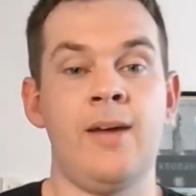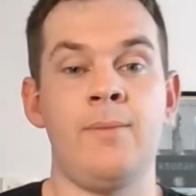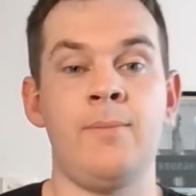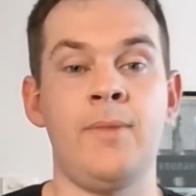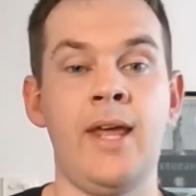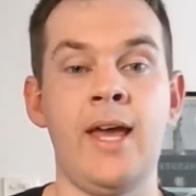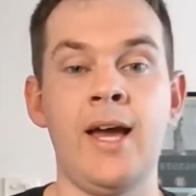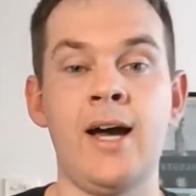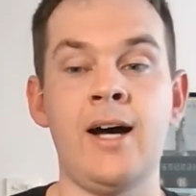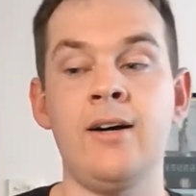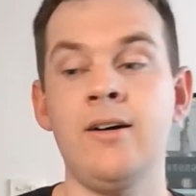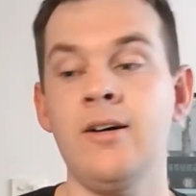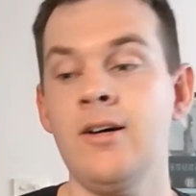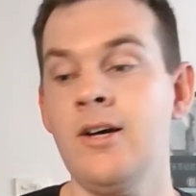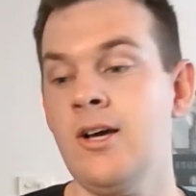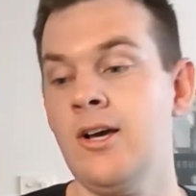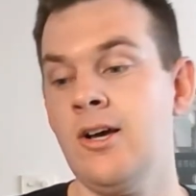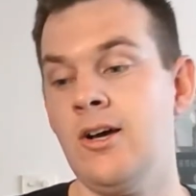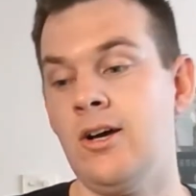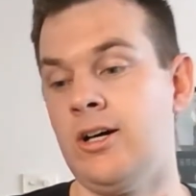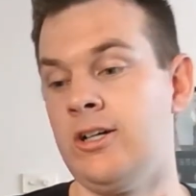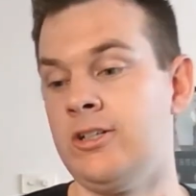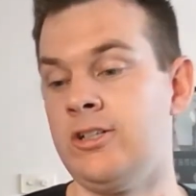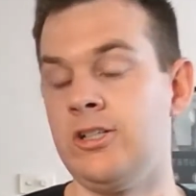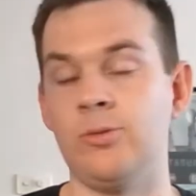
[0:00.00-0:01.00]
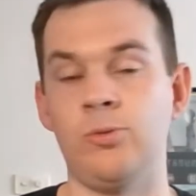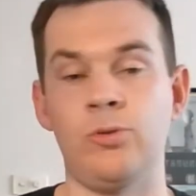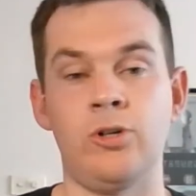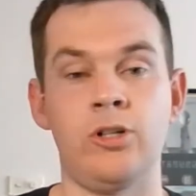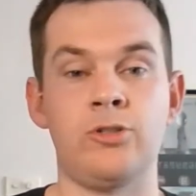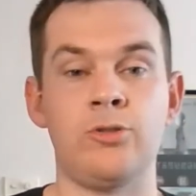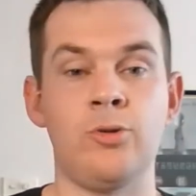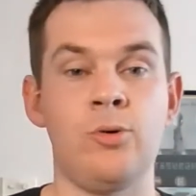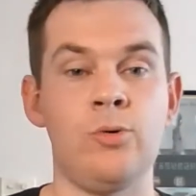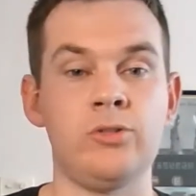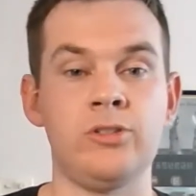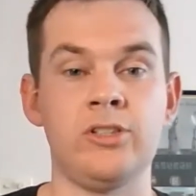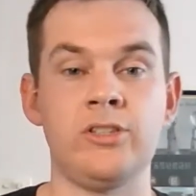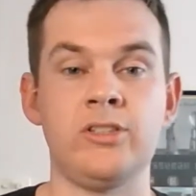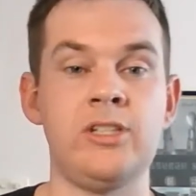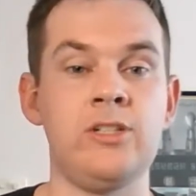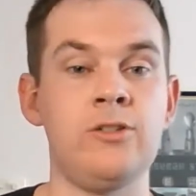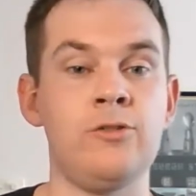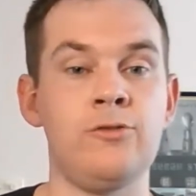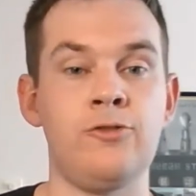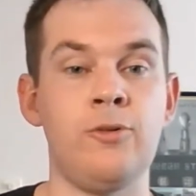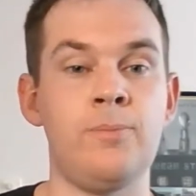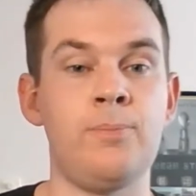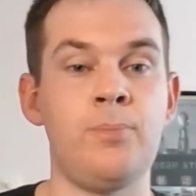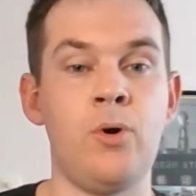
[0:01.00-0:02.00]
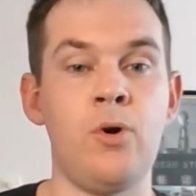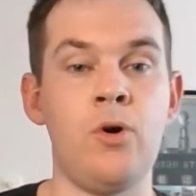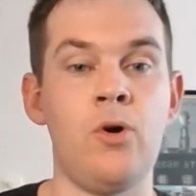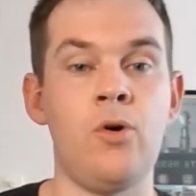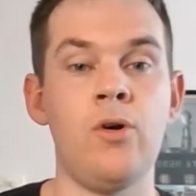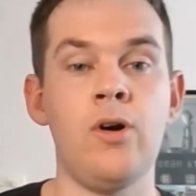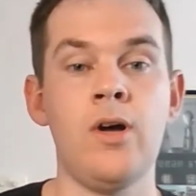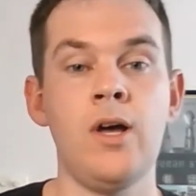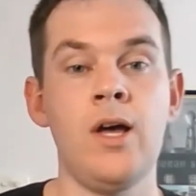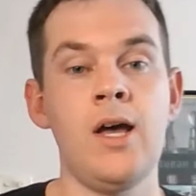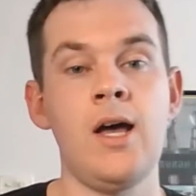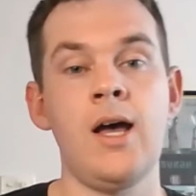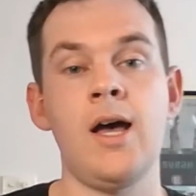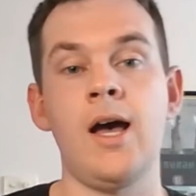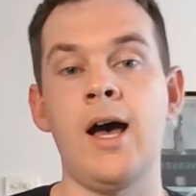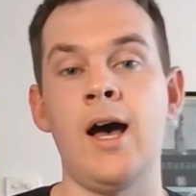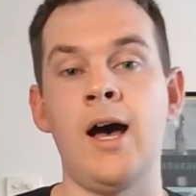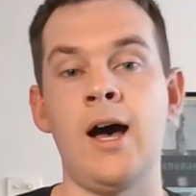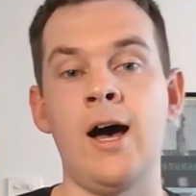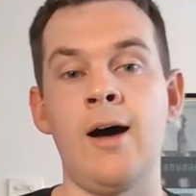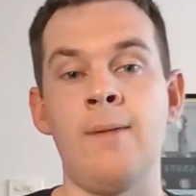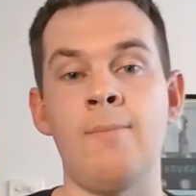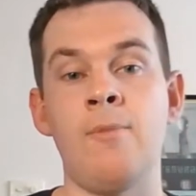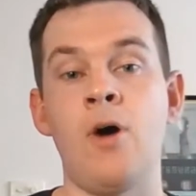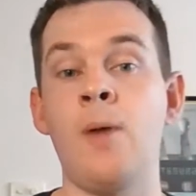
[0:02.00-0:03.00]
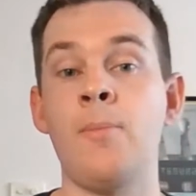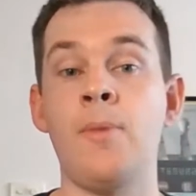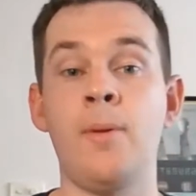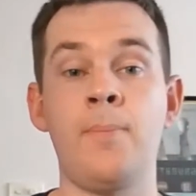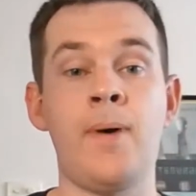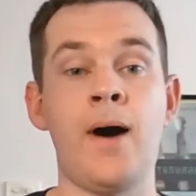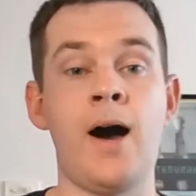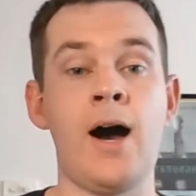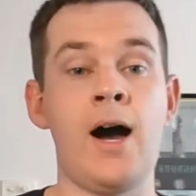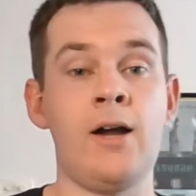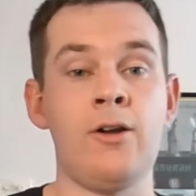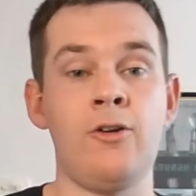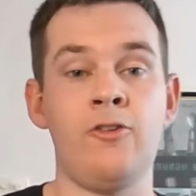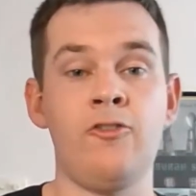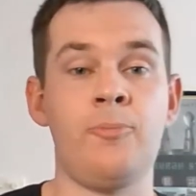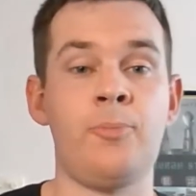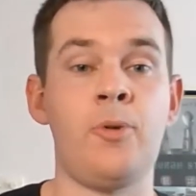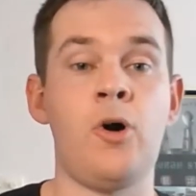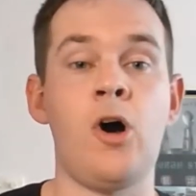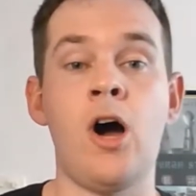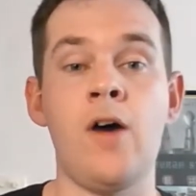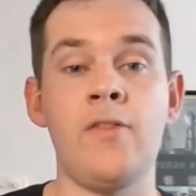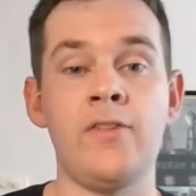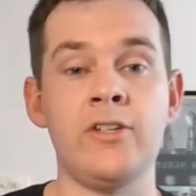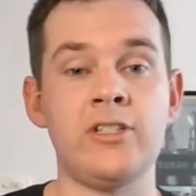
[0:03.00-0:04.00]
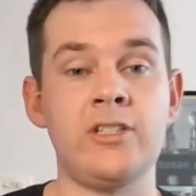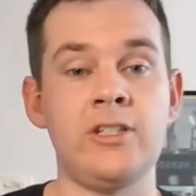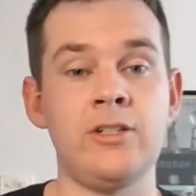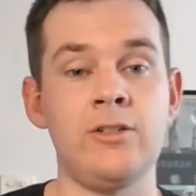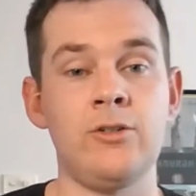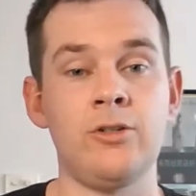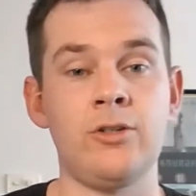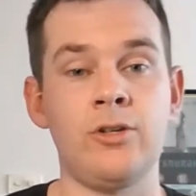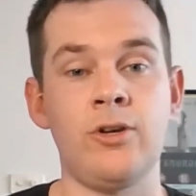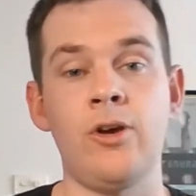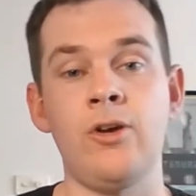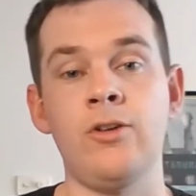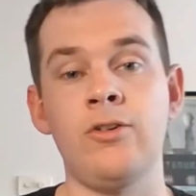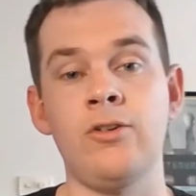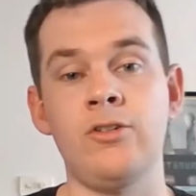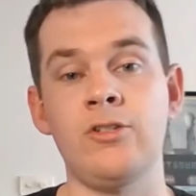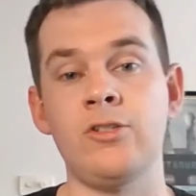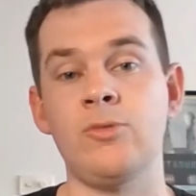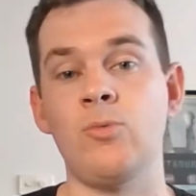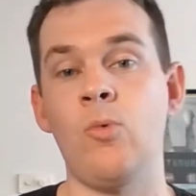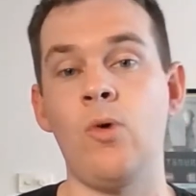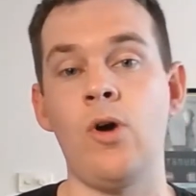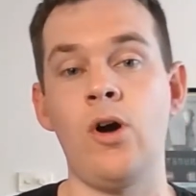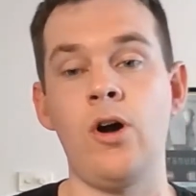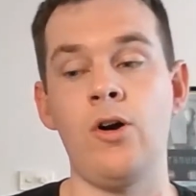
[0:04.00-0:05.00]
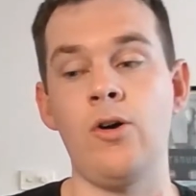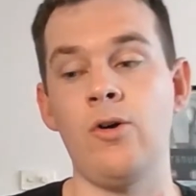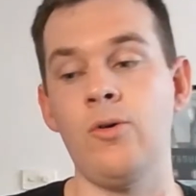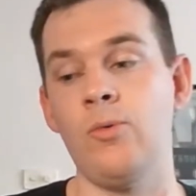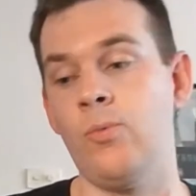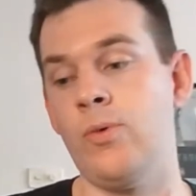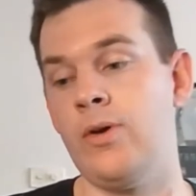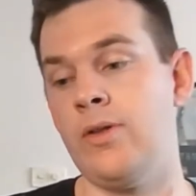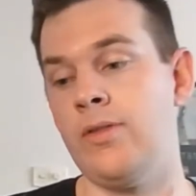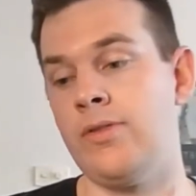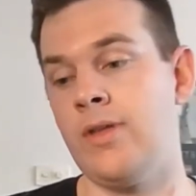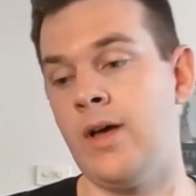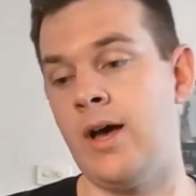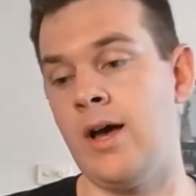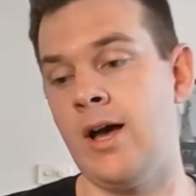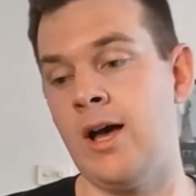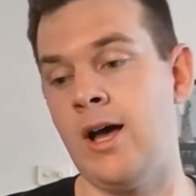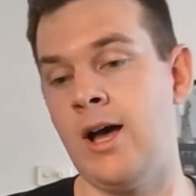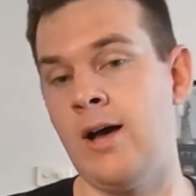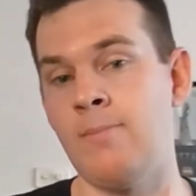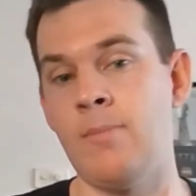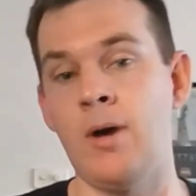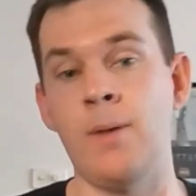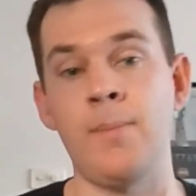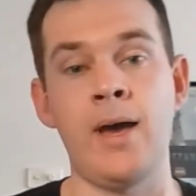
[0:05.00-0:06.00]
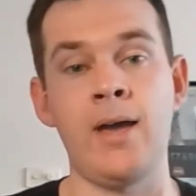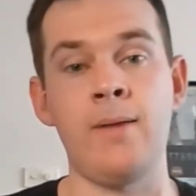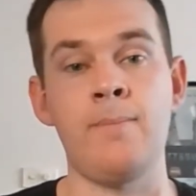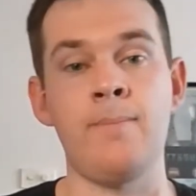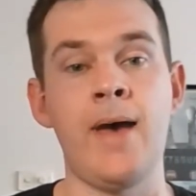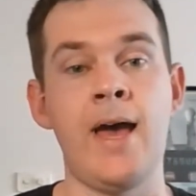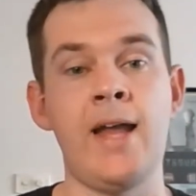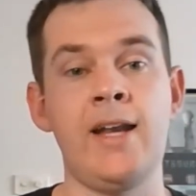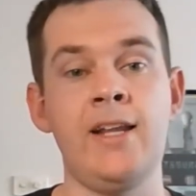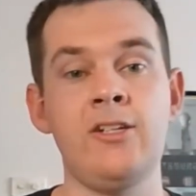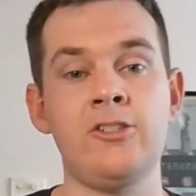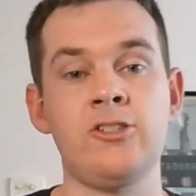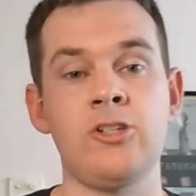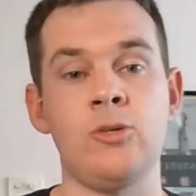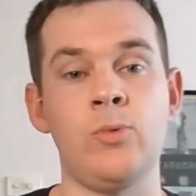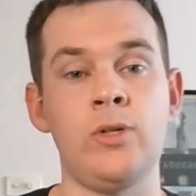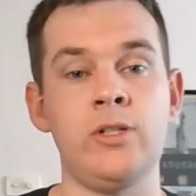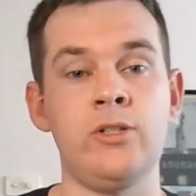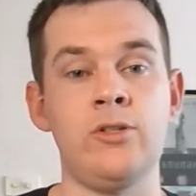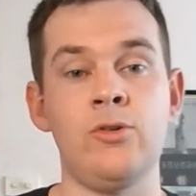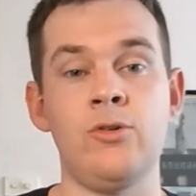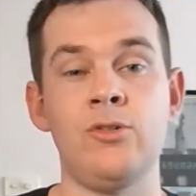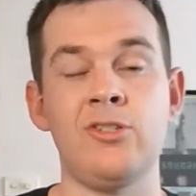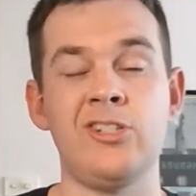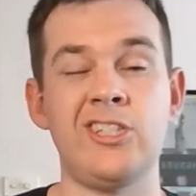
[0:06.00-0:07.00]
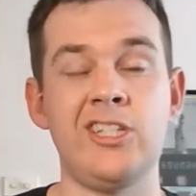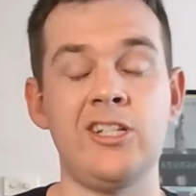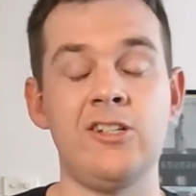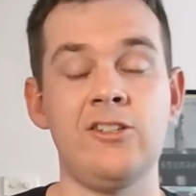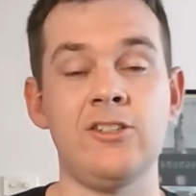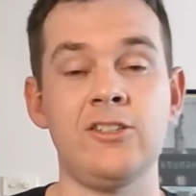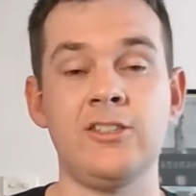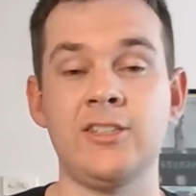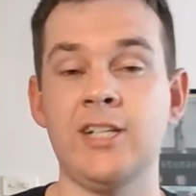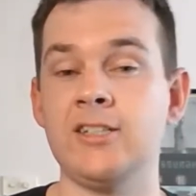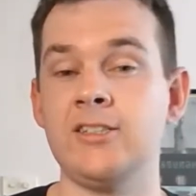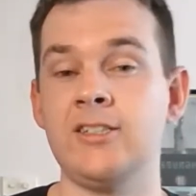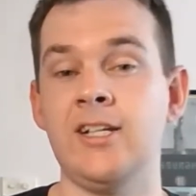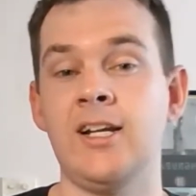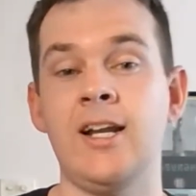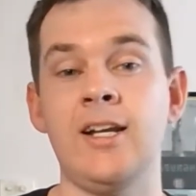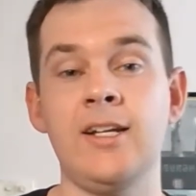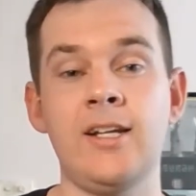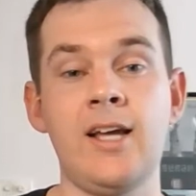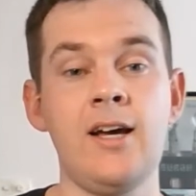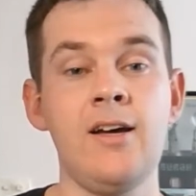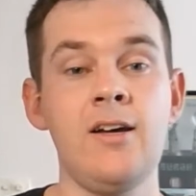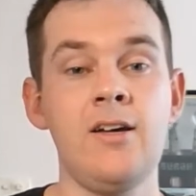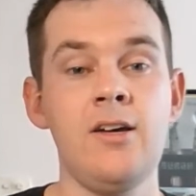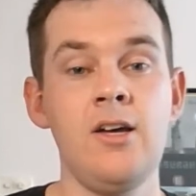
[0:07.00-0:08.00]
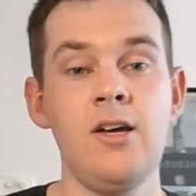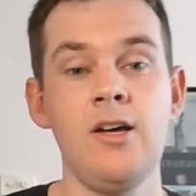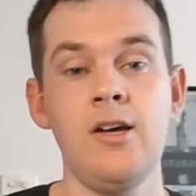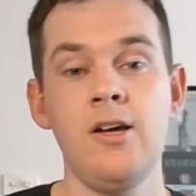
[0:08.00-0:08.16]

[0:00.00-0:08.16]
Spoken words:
now, I just want to talk to Steel football. I'm a part of Behind the Steel Curtain as well with my mate Maddie, so we do Steelers Touchdown Under.